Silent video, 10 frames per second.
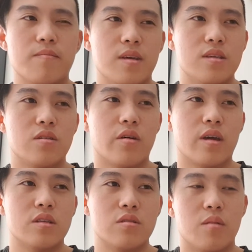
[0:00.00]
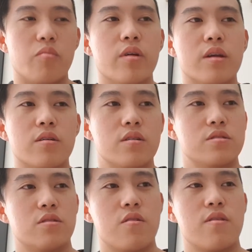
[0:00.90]
he's going into a pre-chorus
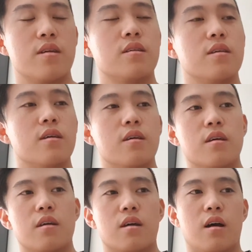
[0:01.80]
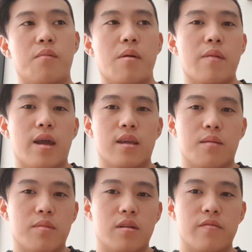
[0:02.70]
sort of thing, I'm adding a
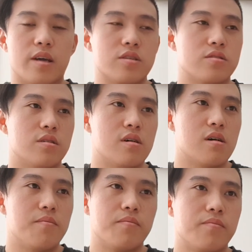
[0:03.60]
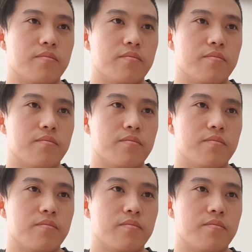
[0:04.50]
bit of extra,